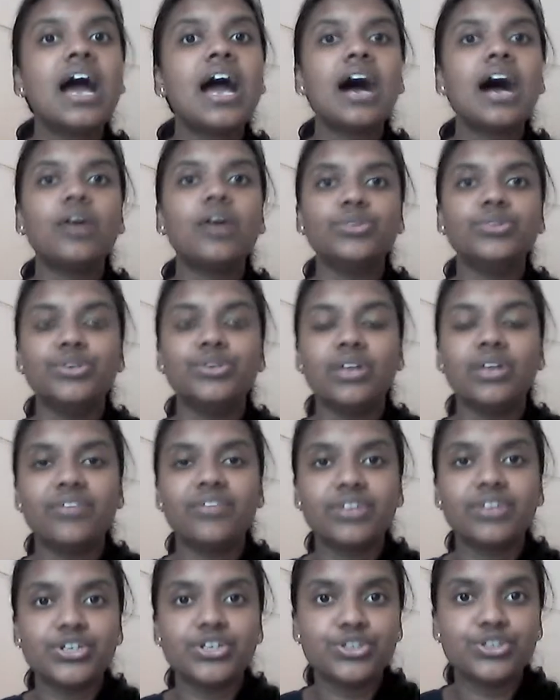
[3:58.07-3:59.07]
how did you
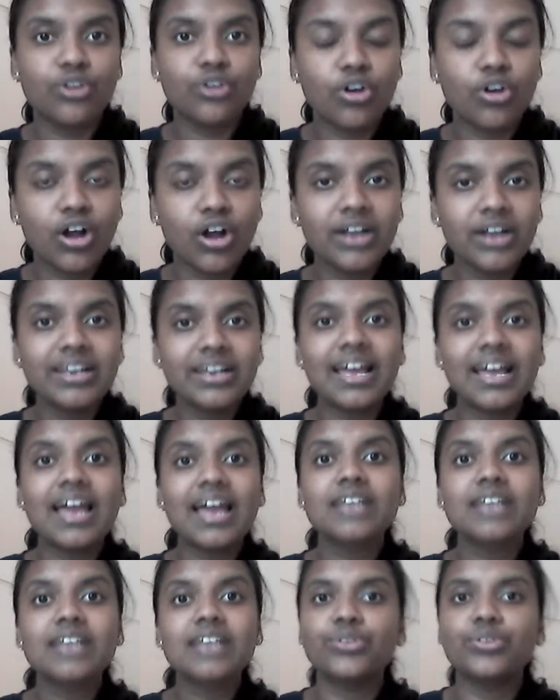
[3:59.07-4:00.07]
leverage your
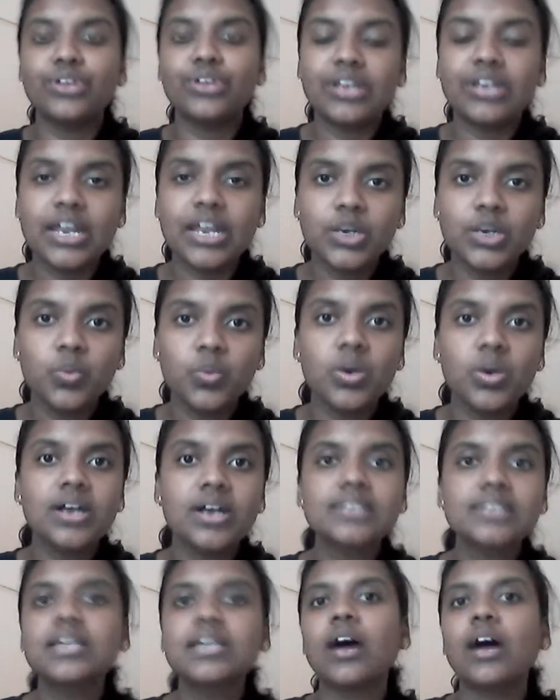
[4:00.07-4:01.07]
contacts or your
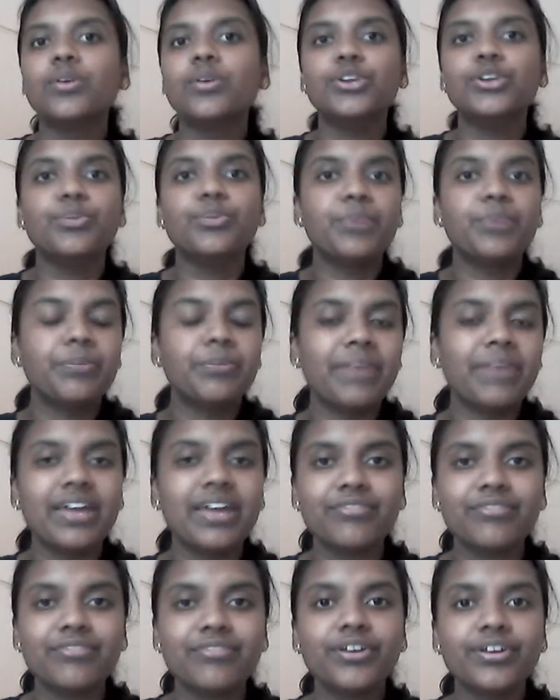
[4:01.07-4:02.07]
networks, how did you
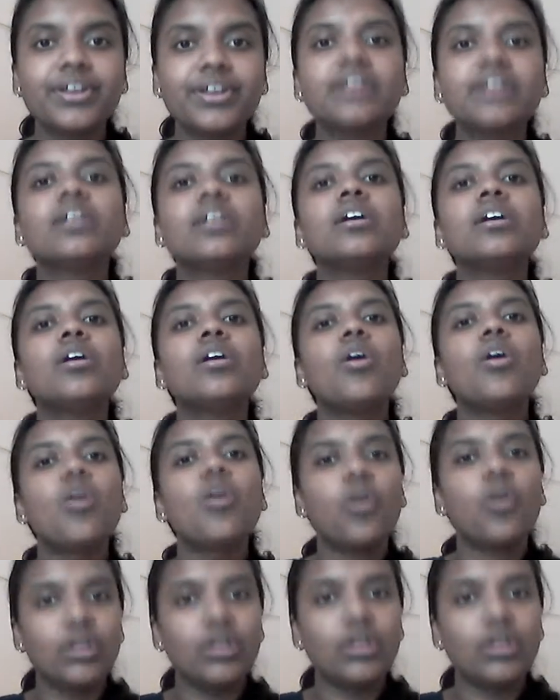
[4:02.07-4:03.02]
prepare for it, all